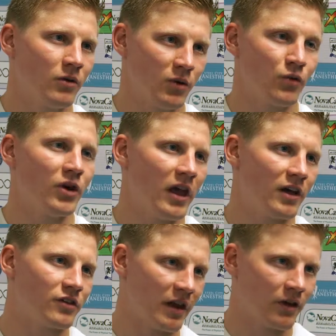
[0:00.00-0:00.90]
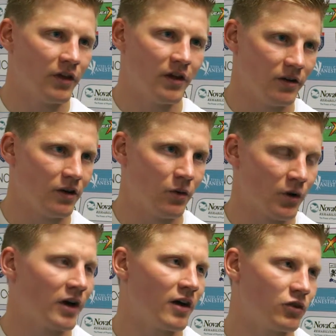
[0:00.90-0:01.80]
we realize now that we're
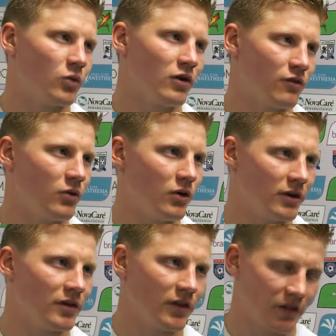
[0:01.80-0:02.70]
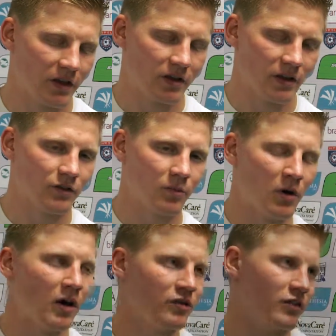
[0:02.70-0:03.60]
gonna have to work for it. I think that's a
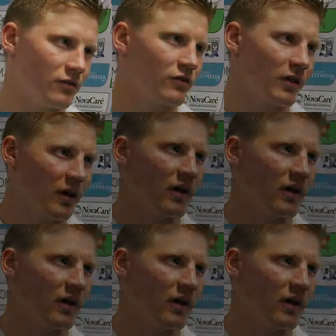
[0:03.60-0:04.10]
positive.